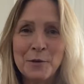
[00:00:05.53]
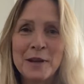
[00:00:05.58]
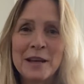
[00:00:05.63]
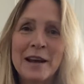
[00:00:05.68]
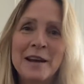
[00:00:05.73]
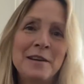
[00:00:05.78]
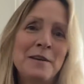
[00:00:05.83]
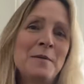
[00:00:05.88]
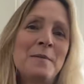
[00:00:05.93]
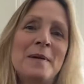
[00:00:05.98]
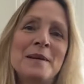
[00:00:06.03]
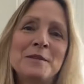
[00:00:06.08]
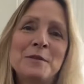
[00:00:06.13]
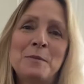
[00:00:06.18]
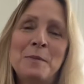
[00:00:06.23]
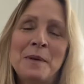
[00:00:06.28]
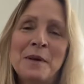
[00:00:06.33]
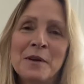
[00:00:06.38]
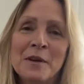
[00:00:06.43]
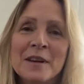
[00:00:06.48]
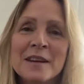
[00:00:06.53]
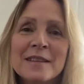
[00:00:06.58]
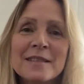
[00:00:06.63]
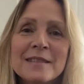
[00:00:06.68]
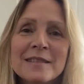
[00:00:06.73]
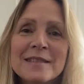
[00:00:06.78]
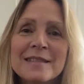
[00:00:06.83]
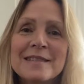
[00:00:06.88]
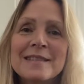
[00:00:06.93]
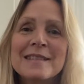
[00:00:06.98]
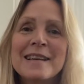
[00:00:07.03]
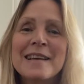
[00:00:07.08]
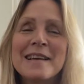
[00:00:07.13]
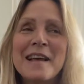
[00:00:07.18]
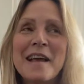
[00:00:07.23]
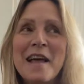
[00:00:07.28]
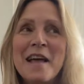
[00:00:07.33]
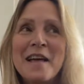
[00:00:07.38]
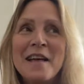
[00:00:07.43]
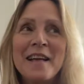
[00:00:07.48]
Guided by Spirits.
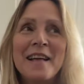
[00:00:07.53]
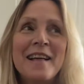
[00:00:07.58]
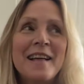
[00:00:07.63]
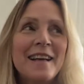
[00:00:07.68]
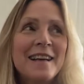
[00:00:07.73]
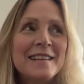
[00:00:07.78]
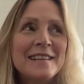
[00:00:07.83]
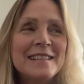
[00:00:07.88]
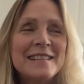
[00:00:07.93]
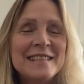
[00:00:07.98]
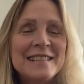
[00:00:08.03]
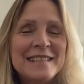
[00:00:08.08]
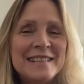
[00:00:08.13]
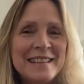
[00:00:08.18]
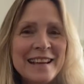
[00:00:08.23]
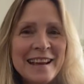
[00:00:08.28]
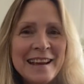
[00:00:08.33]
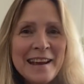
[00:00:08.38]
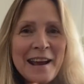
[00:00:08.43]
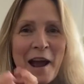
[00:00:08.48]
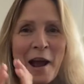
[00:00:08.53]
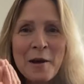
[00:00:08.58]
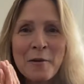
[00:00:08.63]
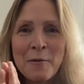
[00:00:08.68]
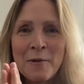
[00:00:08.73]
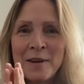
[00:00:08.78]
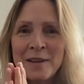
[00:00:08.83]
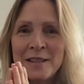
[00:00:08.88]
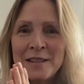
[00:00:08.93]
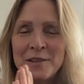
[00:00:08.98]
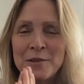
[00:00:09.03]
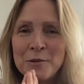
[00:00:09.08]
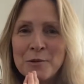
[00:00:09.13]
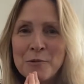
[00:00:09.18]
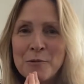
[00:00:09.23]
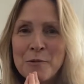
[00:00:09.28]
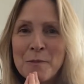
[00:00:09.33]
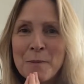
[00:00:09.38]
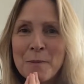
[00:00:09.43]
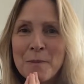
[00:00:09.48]
Today I want
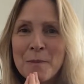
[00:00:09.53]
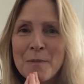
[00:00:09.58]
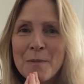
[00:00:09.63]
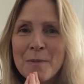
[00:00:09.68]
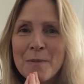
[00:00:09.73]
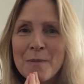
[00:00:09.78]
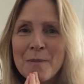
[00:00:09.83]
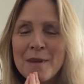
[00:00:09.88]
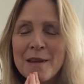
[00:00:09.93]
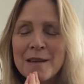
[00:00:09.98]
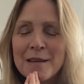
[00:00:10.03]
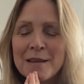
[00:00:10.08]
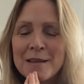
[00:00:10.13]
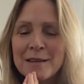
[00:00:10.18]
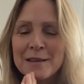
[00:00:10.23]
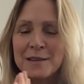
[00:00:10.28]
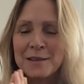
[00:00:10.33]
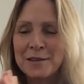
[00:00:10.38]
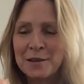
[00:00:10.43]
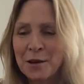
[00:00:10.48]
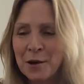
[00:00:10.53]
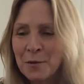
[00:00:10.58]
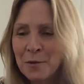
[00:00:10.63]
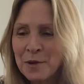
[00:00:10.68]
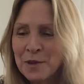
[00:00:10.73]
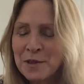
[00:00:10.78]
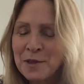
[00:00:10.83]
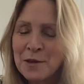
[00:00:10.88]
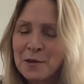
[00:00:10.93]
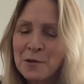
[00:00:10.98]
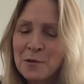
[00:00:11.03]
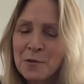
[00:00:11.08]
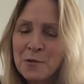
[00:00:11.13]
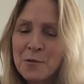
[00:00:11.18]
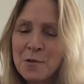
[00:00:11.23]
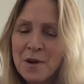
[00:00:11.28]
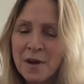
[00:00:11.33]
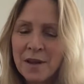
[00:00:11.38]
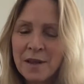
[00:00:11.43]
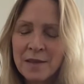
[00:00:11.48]
to share with
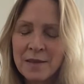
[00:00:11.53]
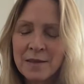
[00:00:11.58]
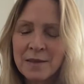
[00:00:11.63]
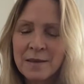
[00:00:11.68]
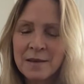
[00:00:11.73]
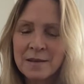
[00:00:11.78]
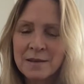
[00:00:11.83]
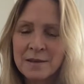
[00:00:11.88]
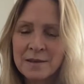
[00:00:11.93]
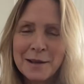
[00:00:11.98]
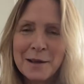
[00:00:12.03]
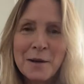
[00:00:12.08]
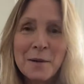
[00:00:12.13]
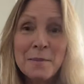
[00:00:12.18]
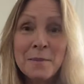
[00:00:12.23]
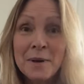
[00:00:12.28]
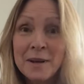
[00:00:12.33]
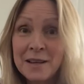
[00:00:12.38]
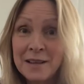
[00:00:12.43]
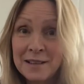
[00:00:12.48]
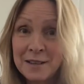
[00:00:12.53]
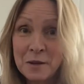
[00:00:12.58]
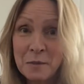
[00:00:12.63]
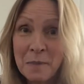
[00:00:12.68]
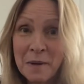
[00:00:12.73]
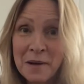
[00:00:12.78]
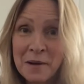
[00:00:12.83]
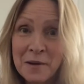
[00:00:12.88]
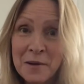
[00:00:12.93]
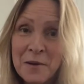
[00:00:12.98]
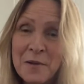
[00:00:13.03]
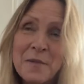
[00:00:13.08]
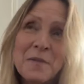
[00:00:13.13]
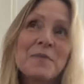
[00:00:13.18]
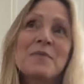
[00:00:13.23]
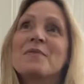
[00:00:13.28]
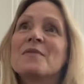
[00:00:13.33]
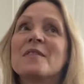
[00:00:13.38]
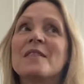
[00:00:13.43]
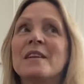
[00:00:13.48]
you this money spell
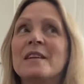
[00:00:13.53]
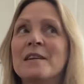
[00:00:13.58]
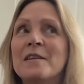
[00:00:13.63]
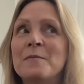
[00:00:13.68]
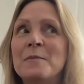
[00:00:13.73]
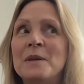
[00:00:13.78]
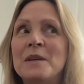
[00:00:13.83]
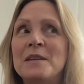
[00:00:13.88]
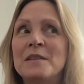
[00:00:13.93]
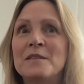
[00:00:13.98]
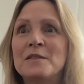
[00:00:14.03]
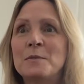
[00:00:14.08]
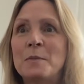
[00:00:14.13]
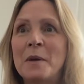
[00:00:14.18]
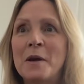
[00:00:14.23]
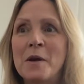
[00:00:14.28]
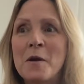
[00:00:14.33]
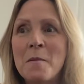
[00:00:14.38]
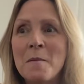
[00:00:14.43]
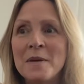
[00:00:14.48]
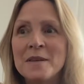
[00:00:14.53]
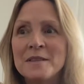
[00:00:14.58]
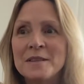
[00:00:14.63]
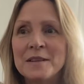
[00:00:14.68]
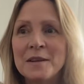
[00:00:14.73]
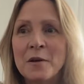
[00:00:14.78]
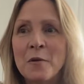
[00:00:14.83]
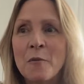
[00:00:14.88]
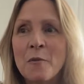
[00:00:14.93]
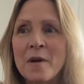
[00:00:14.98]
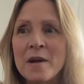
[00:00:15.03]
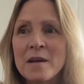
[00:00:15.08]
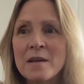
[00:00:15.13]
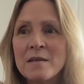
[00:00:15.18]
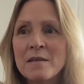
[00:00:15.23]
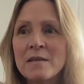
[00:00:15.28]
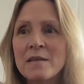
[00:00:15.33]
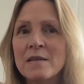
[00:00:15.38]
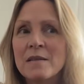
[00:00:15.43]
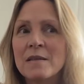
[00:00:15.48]
that I've been experimenting with
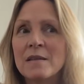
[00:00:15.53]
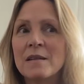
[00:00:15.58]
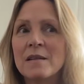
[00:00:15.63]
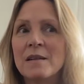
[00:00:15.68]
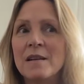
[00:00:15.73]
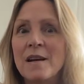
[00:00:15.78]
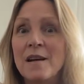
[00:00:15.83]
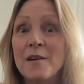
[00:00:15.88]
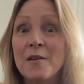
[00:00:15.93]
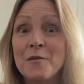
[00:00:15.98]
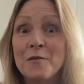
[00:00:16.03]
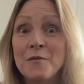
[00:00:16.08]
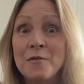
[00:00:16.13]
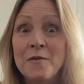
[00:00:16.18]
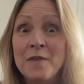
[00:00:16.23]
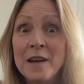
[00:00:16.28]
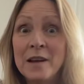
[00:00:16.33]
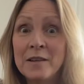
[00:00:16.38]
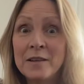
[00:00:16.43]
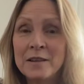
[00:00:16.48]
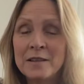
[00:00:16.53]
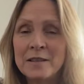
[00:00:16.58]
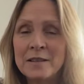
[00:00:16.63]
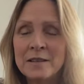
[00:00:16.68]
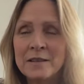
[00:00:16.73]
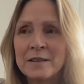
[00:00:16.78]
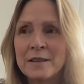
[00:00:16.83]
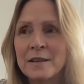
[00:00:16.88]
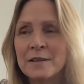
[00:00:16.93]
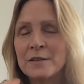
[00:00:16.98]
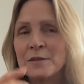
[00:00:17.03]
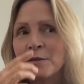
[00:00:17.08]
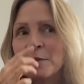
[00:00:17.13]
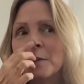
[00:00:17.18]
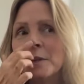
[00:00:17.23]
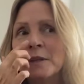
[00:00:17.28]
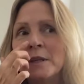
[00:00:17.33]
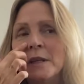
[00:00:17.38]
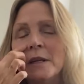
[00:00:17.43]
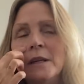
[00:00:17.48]
very
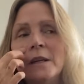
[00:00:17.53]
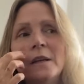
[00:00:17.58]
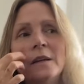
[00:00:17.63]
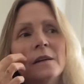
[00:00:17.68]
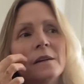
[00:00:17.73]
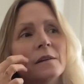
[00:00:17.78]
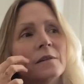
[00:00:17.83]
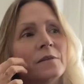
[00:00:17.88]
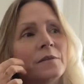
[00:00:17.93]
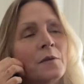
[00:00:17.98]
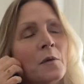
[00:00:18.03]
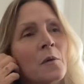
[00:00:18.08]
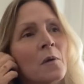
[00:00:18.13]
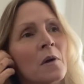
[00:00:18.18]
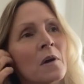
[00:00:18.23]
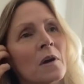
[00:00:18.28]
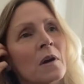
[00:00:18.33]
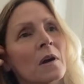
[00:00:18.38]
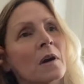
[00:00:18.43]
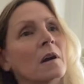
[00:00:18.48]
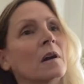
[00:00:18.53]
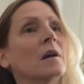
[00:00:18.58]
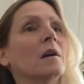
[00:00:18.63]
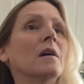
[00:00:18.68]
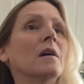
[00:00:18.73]
successfully for,